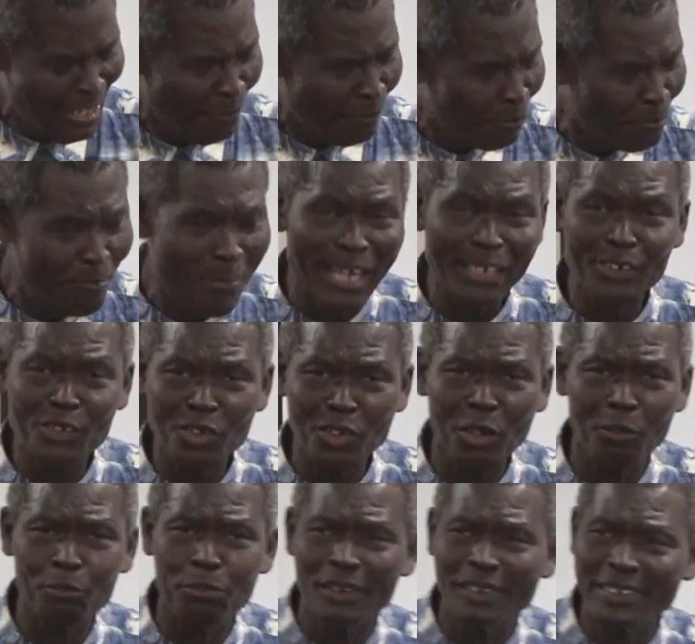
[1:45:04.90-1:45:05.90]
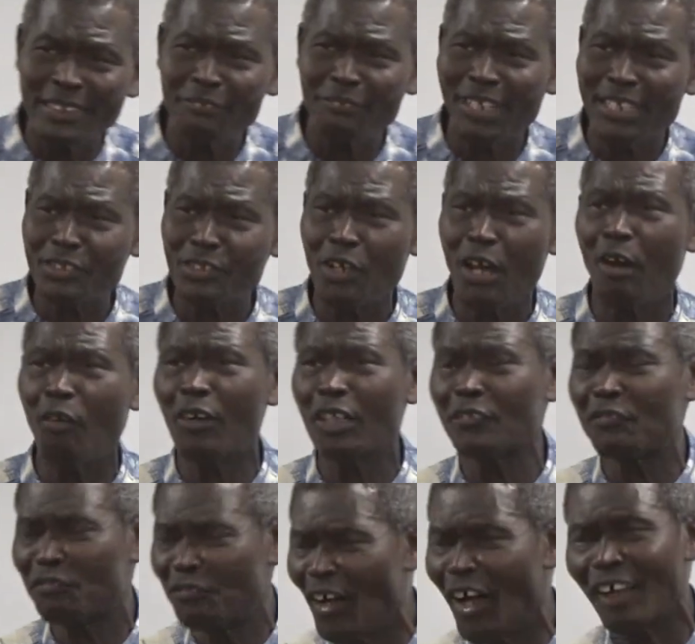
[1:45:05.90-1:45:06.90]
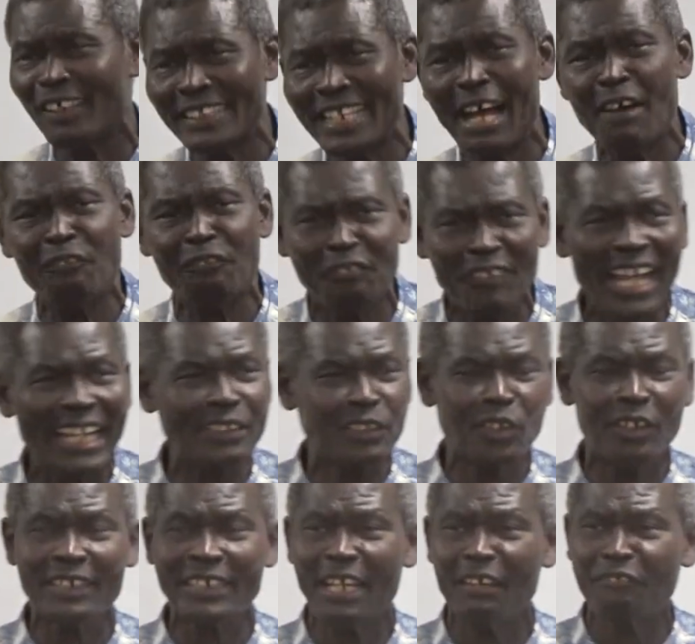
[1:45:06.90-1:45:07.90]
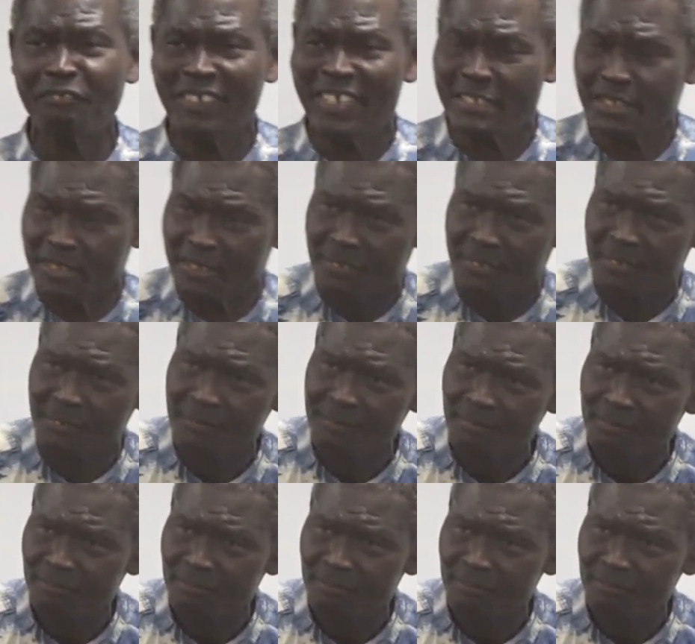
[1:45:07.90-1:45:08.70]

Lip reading: Macho believers always fall down flat on their faces.